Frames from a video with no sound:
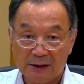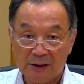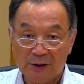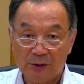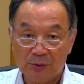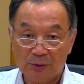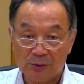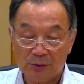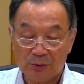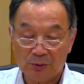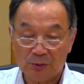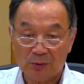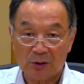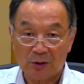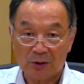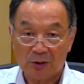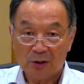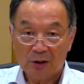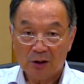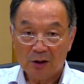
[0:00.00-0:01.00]
into
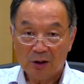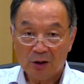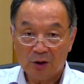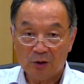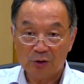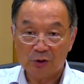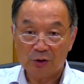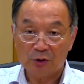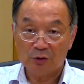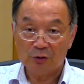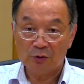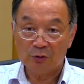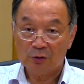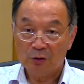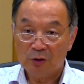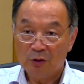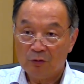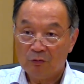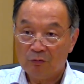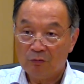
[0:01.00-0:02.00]
rural, also
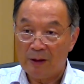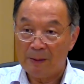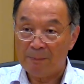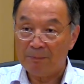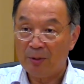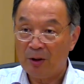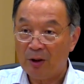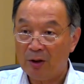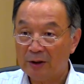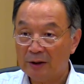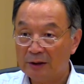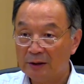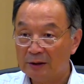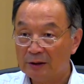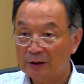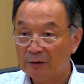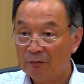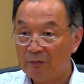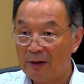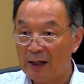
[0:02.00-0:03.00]

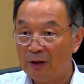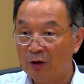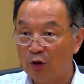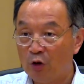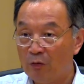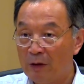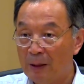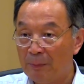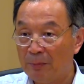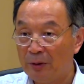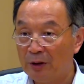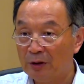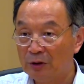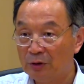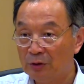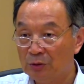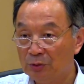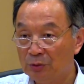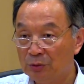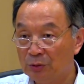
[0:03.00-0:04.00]
1.1 or
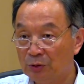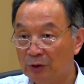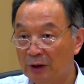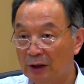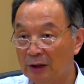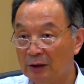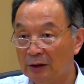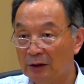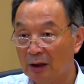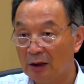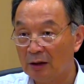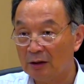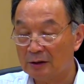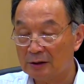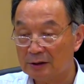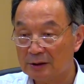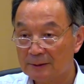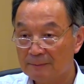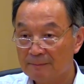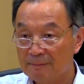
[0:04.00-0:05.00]
1.2 trillion
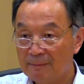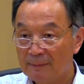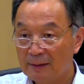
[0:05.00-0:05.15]
dollars.